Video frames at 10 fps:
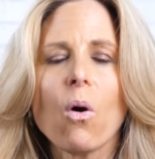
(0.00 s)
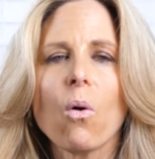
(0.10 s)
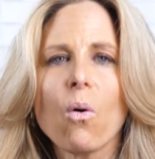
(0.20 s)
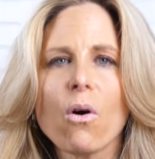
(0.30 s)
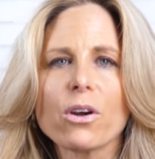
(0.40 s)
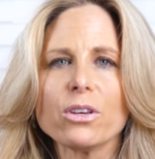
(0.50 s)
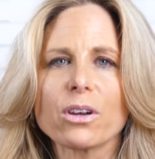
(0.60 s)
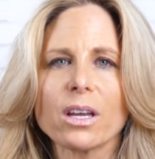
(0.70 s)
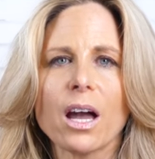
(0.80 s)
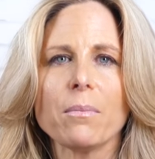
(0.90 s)
Or you
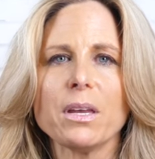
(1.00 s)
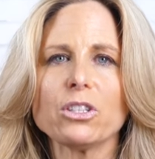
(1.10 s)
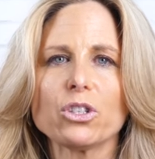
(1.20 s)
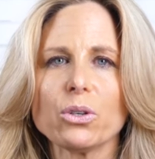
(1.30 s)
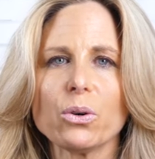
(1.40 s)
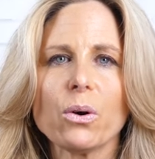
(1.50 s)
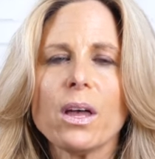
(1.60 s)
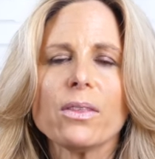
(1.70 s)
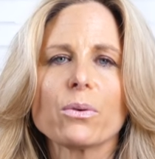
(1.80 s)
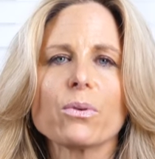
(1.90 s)
can come into
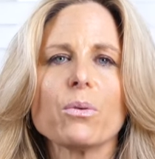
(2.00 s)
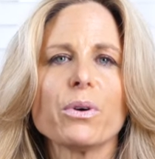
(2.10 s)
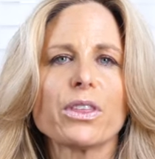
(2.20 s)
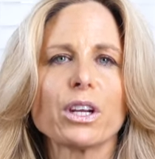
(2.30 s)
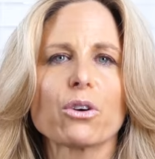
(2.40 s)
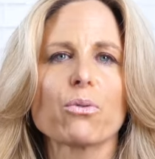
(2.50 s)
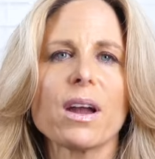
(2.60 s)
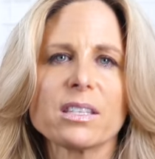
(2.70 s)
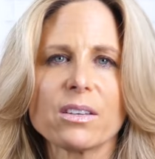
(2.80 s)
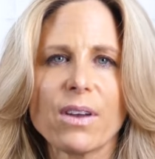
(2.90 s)
the room with an
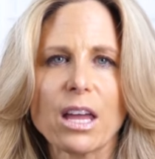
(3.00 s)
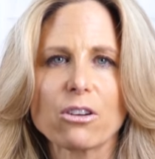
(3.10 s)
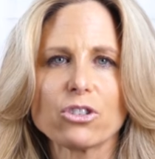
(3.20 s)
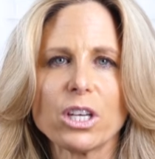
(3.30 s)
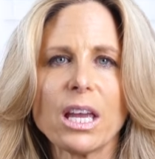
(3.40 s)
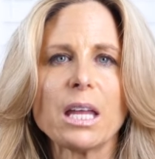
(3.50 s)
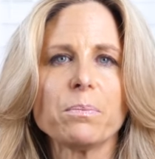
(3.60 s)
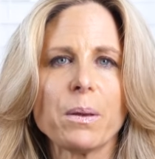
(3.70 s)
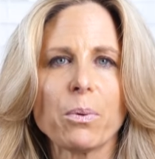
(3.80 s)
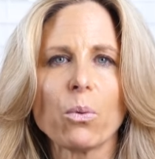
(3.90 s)
aggressive energy
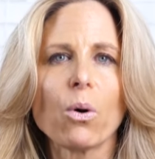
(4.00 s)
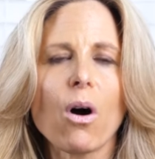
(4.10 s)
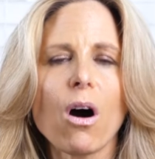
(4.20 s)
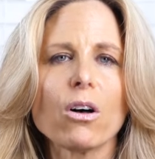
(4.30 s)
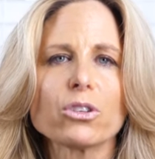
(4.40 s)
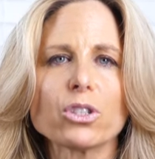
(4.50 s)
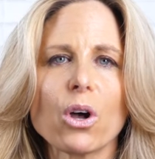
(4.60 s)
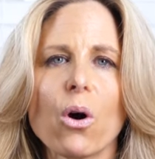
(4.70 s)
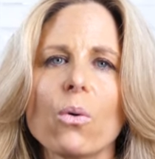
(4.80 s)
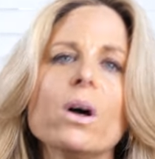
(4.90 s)
and people will
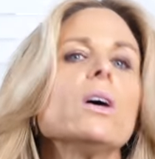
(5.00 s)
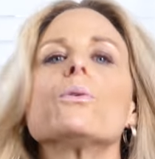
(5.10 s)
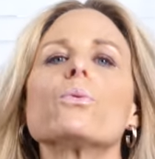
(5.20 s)
also